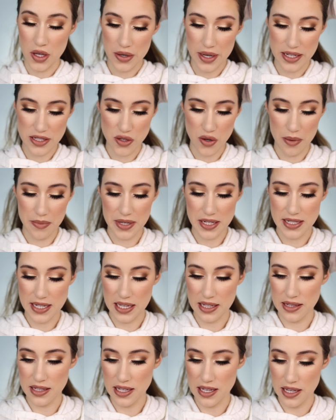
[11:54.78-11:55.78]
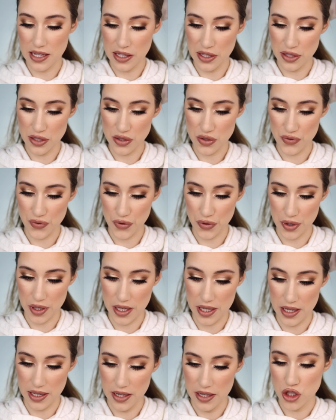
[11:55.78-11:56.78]
Okay, so I'm gonna take the
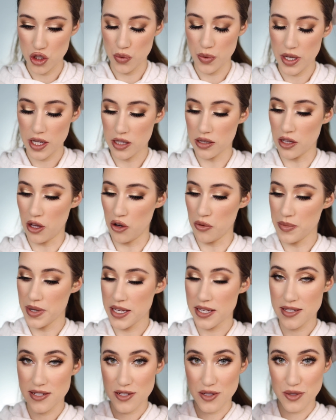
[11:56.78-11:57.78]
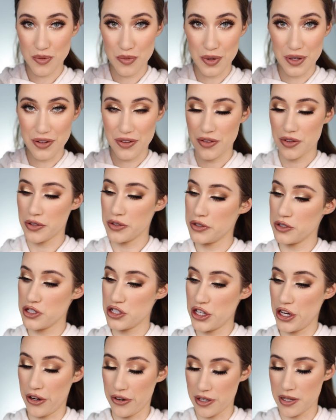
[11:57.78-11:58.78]
Innisfree Dewy Glow Mist with
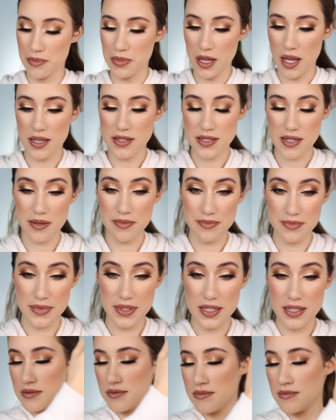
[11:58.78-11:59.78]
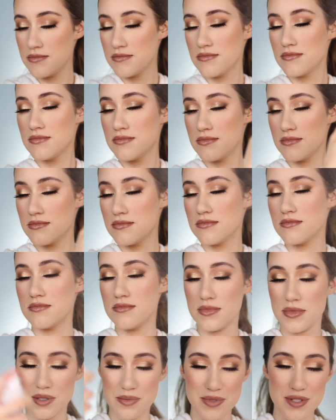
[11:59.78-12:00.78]
Cherry Blossom,
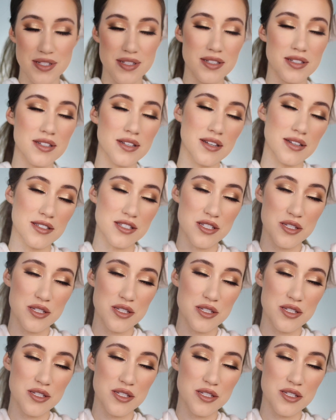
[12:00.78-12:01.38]
and I'm just gonna